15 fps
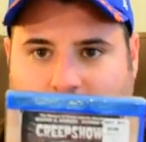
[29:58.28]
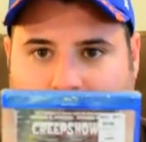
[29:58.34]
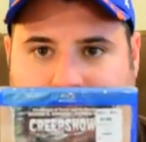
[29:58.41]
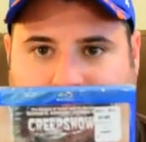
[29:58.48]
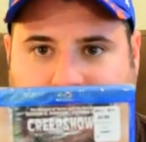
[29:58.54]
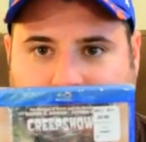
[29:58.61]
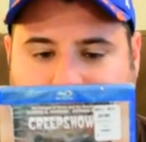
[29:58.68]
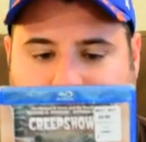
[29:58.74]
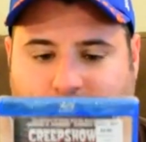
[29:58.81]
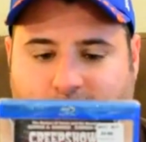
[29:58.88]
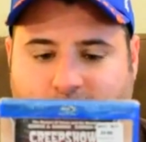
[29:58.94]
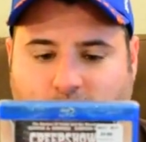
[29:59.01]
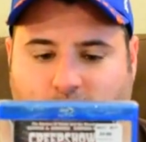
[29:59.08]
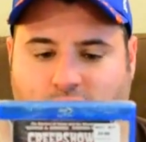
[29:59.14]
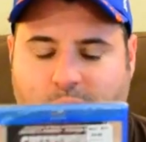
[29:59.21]
I picked up the
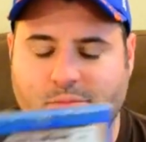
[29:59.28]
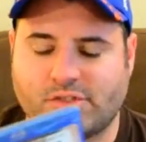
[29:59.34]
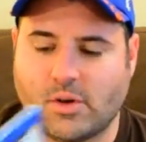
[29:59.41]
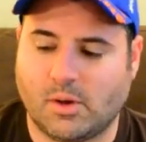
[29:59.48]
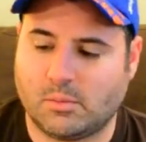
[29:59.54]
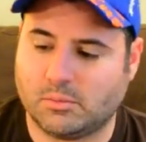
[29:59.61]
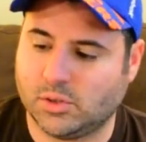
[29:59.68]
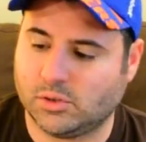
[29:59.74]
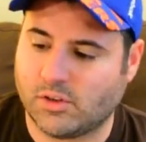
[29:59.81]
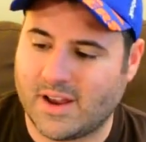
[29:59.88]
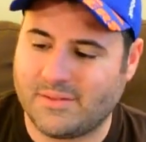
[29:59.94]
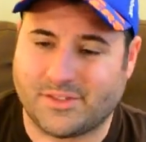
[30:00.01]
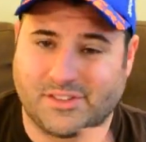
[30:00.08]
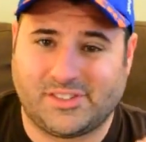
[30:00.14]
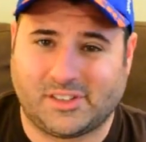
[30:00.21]
original Creepshow on
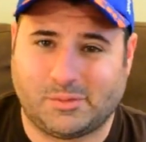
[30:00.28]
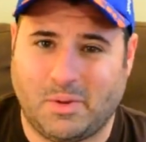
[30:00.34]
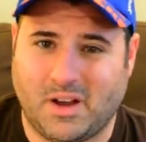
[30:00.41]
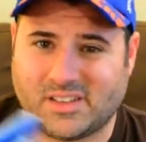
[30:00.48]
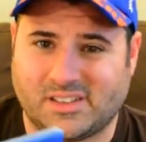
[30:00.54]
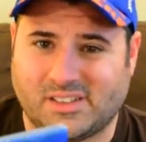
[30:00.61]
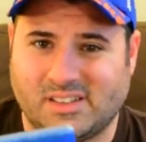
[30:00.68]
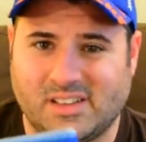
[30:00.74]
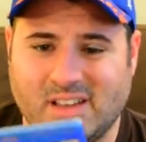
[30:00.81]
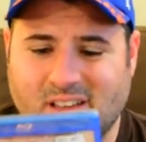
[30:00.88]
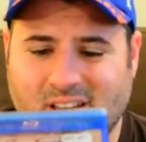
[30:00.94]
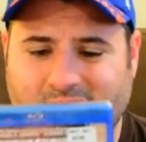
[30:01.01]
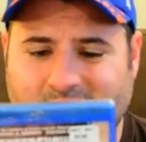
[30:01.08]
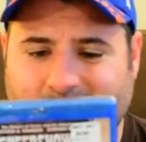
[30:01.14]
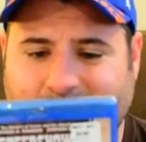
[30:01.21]
Blu-ray for six bucks.
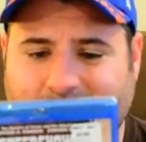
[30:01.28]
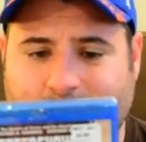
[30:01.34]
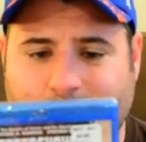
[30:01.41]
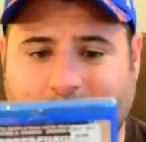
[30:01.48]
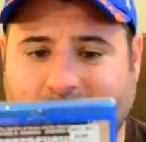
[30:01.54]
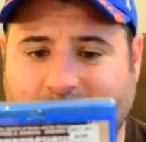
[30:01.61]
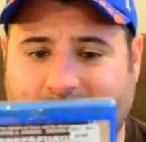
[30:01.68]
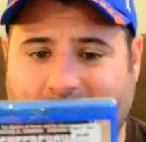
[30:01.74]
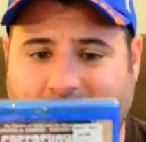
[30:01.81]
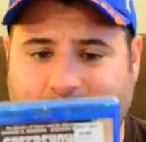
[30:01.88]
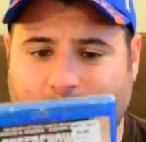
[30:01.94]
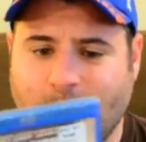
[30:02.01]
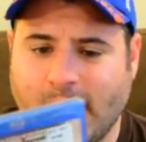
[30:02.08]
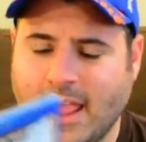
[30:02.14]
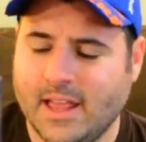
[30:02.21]
Can't beat
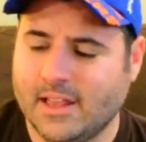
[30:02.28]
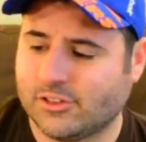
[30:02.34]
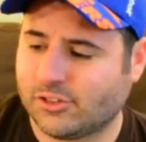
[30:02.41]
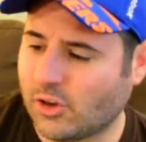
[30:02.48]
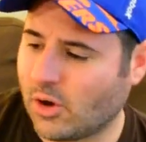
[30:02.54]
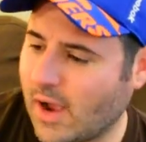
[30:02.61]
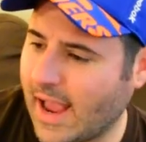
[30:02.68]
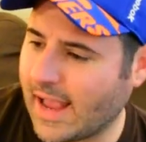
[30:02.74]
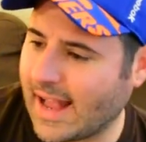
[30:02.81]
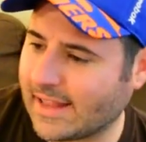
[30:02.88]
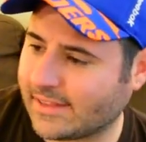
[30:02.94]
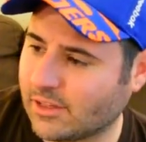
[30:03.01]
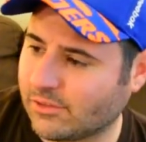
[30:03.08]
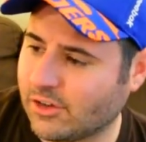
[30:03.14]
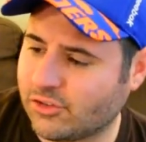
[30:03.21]
that. So I
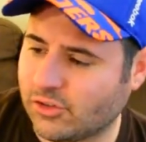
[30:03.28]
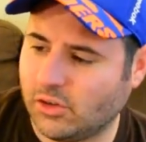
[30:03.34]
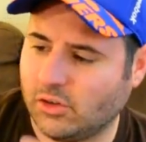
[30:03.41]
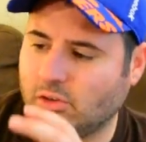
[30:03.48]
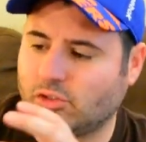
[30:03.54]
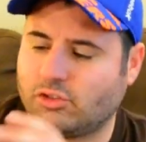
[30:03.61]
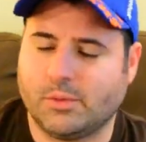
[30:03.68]
got the original